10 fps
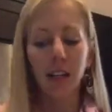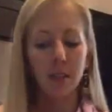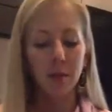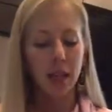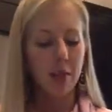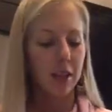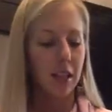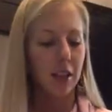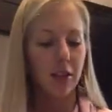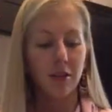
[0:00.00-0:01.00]
Sometimes
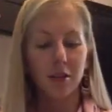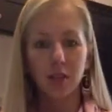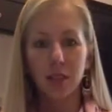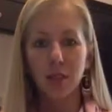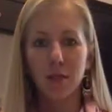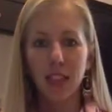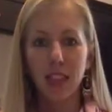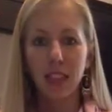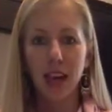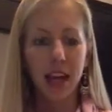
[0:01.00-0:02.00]
I use
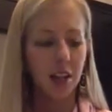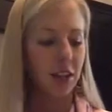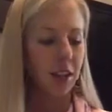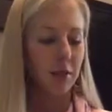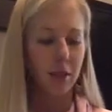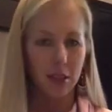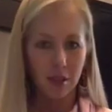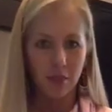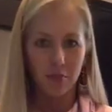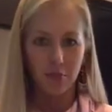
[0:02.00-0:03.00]
Mrs. Dash. This one's
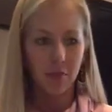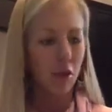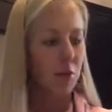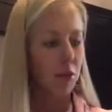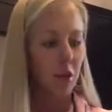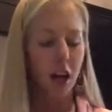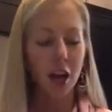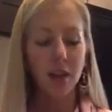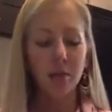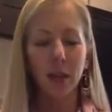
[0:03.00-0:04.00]
almost
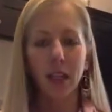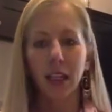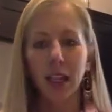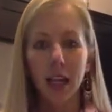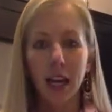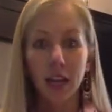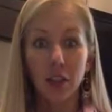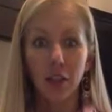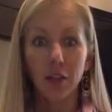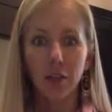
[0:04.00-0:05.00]
gone, but
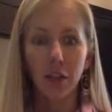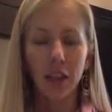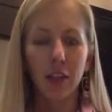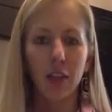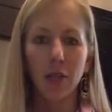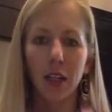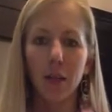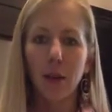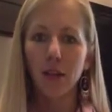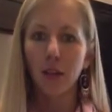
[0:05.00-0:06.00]
salt-free if you're worried
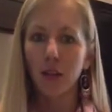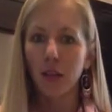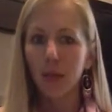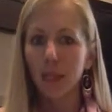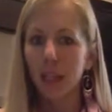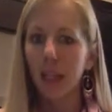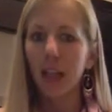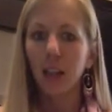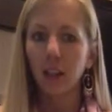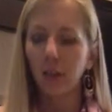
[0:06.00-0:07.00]
about sodium
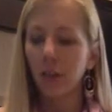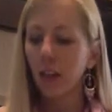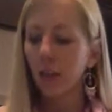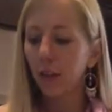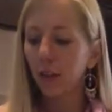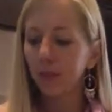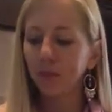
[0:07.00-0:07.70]
intake, good flavor.